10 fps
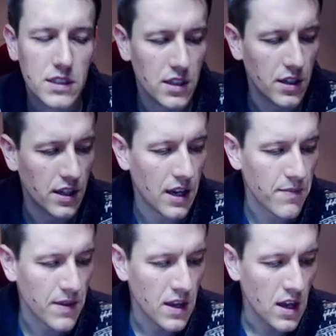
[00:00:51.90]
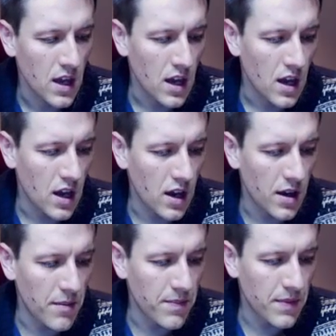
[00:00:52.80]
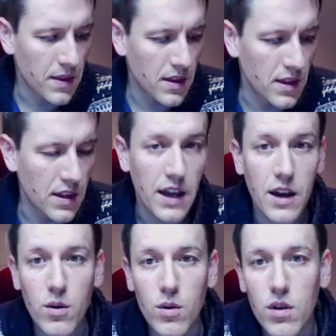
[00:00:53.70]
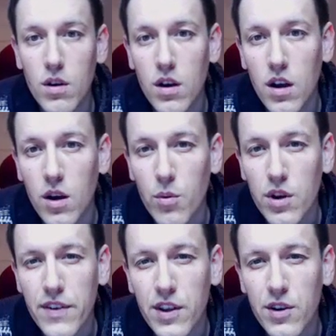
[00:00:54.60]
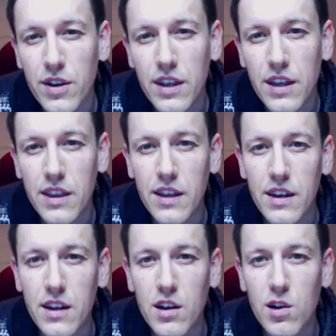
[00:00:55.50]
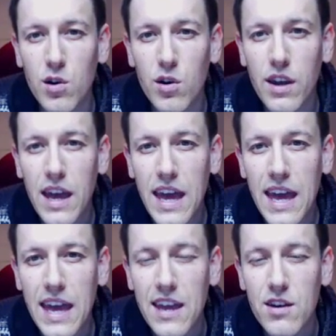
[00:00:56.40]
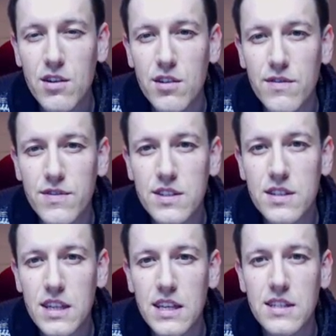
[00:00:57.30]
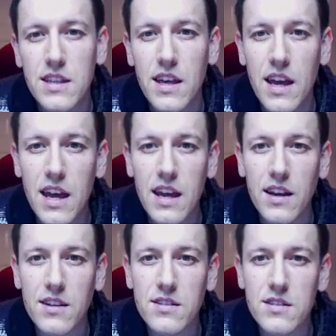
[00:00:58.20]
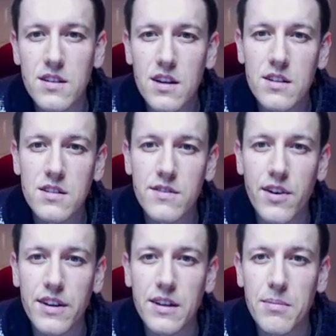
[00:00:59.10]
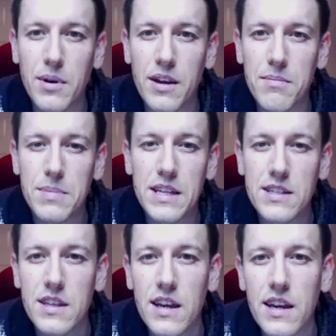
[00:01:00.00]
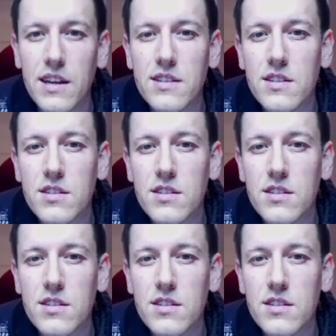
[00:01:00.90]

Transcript: Okay. Um, now, uh, what have I got here then? Log a of c to the x divided by b to the x.